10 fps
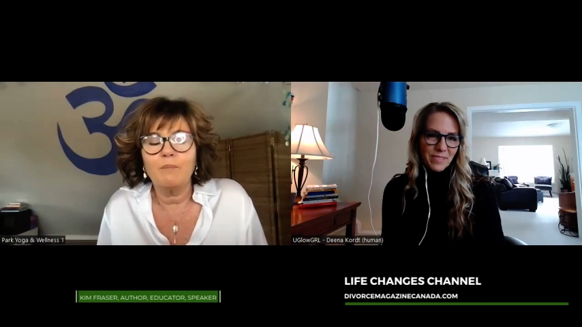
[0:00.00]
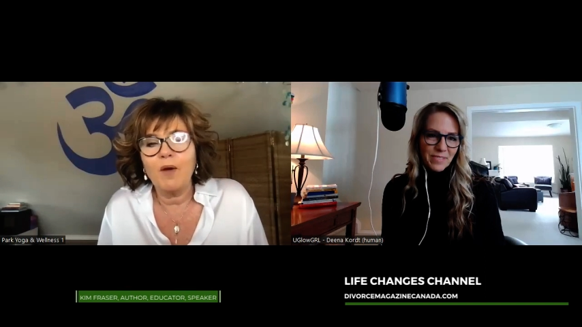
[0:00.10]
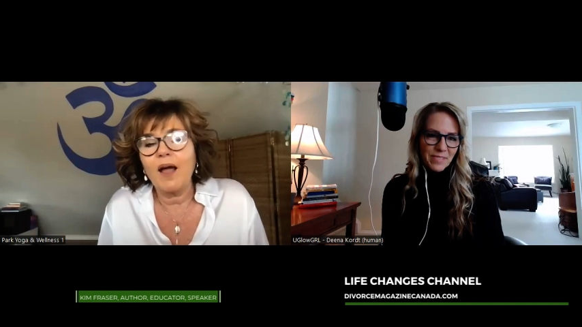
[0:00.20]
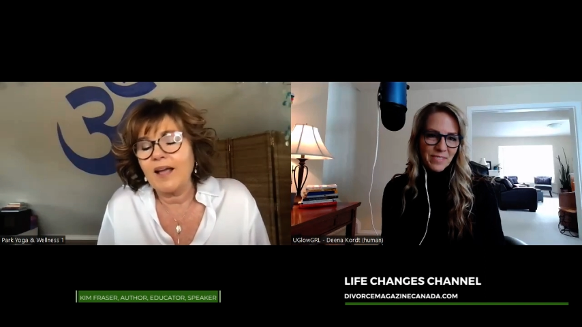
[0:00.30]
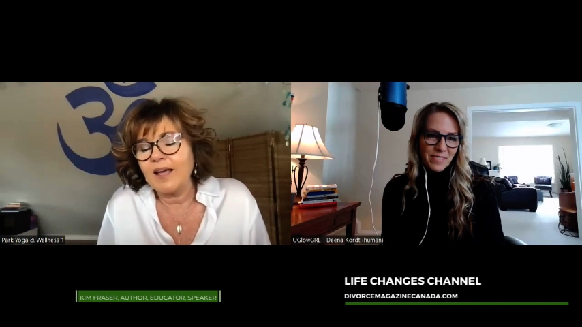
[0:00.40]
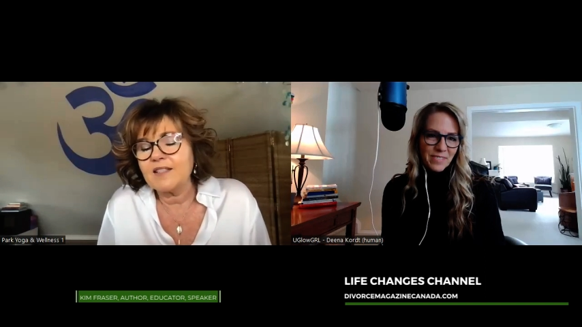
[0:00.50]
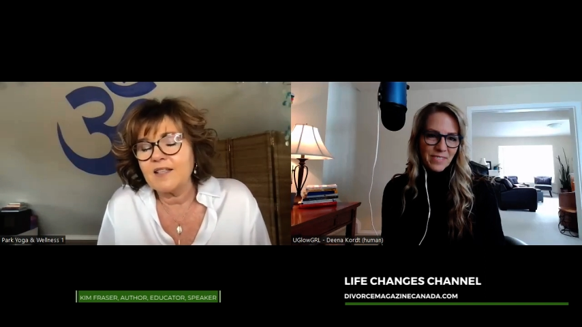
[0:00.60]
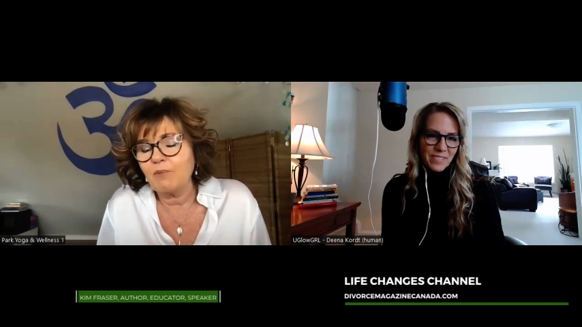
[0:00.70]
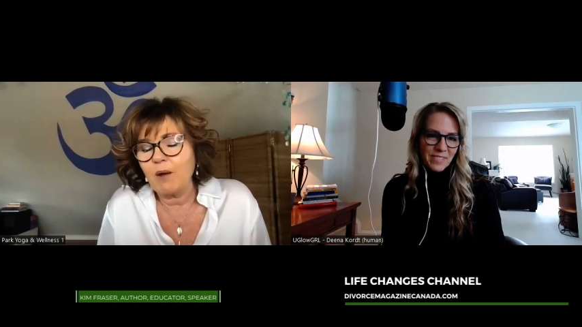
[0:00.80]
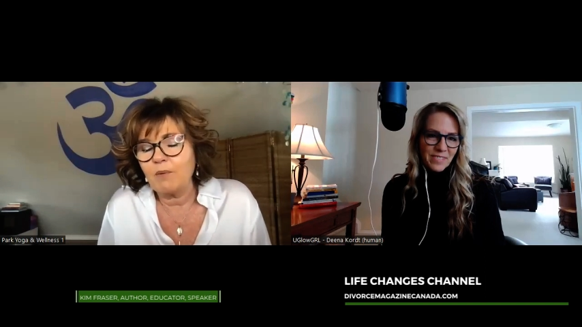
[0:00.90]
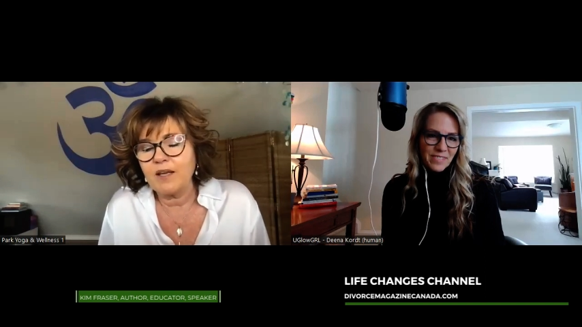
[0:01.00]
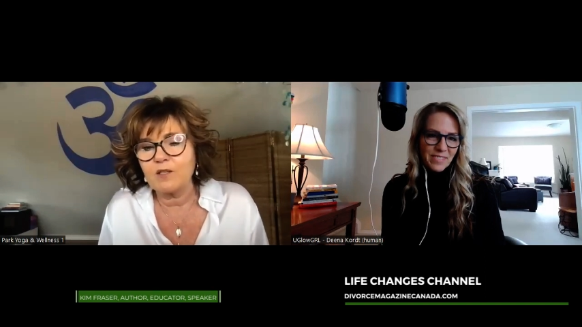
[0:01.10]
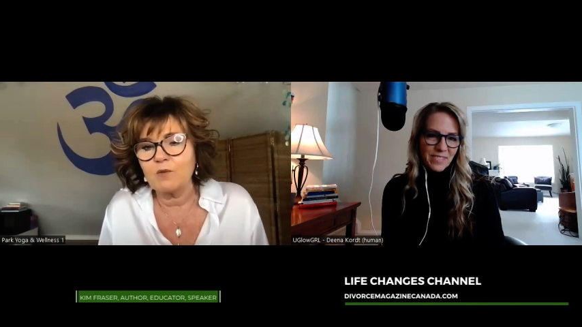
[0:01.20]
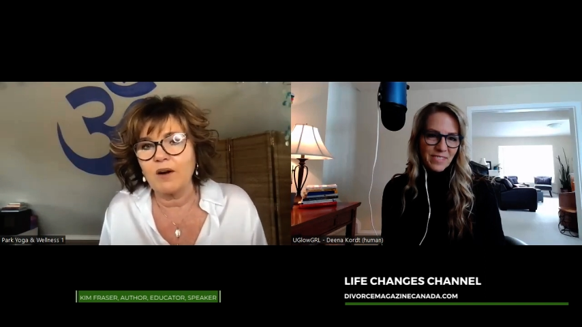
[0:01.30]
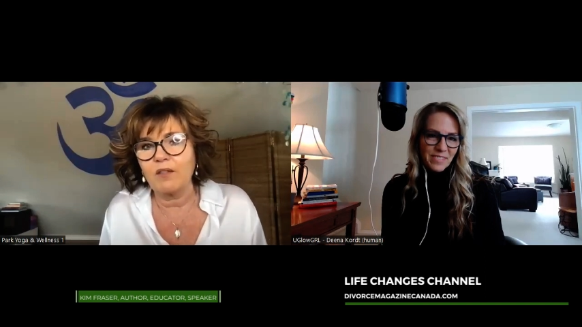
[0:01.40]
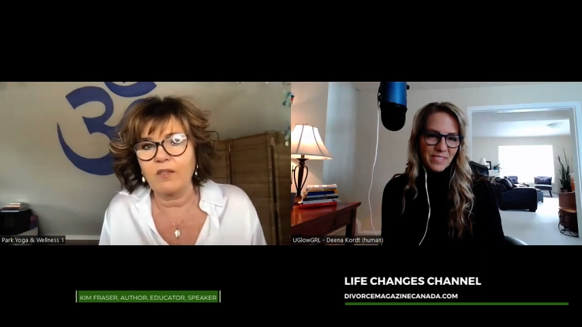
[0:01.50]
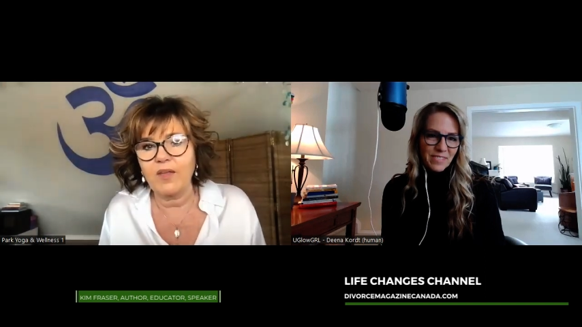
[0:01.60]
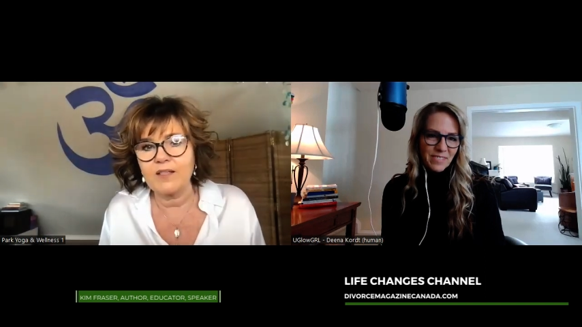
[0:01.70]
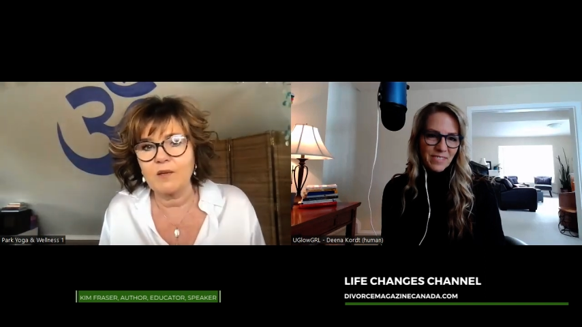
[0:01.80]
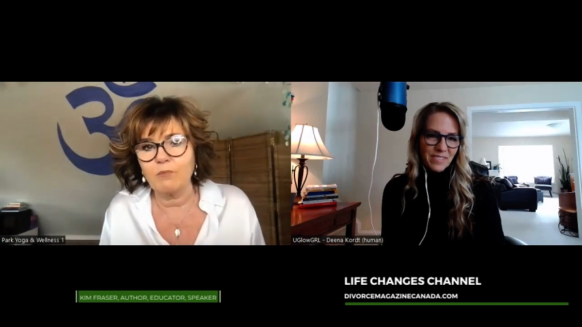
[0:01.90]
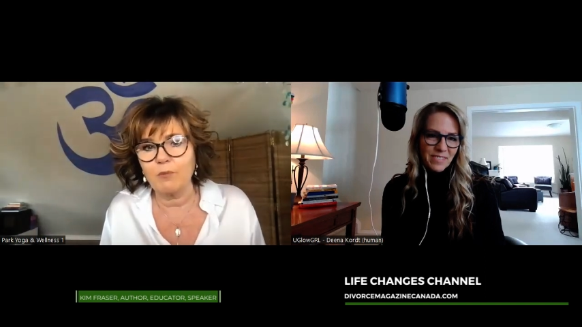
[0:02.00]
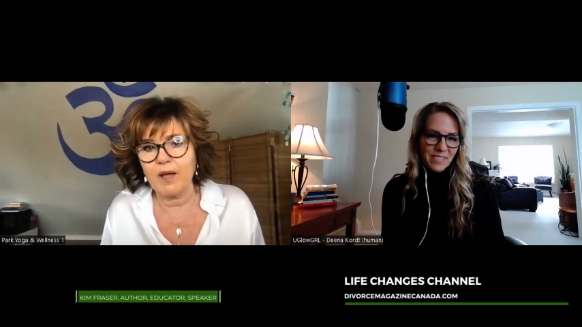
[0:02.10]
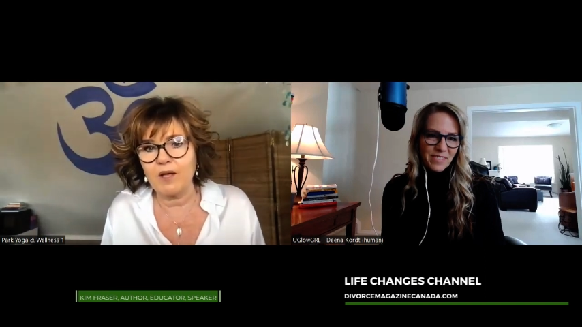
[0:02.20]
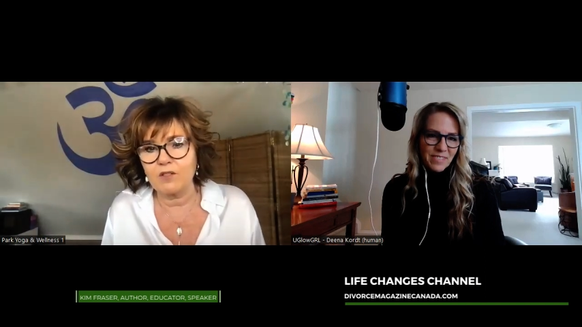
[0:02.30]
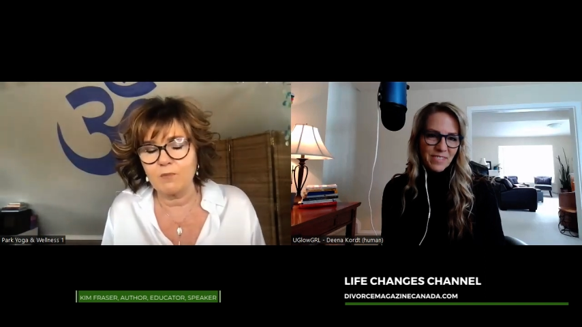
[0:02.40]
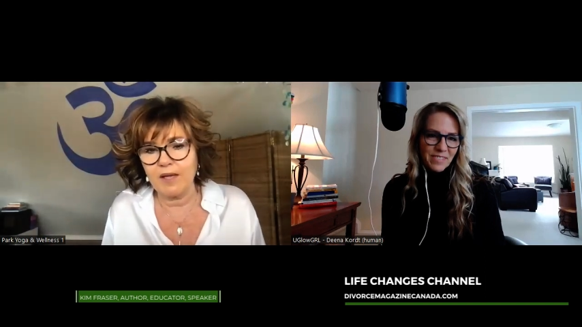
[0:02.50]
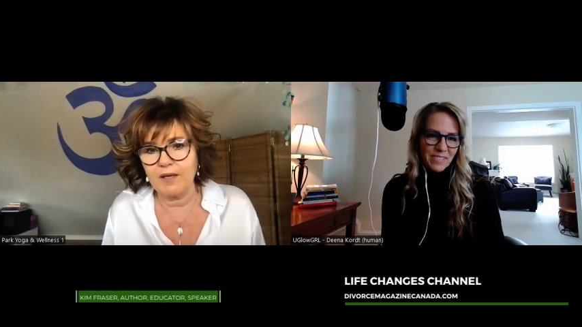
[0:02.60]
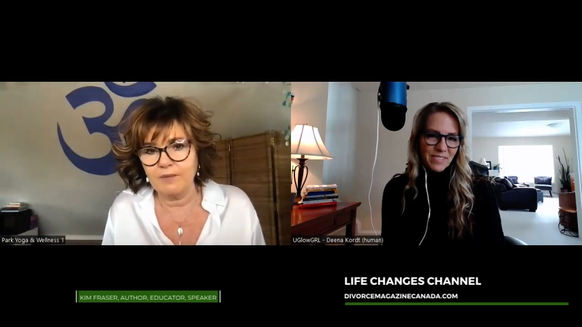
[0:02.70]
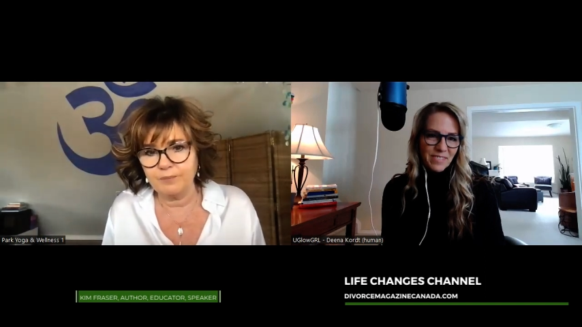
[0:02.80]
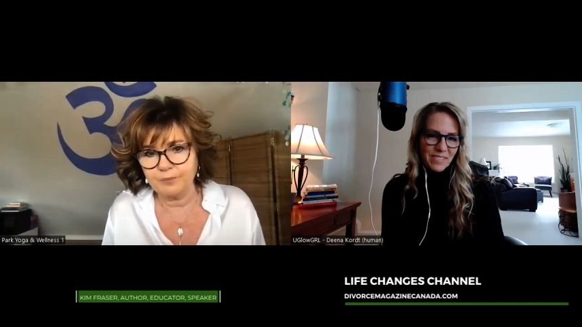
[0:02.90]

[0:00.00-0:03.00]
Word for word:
Speaker 1: I guess it probably is one of the things that propels me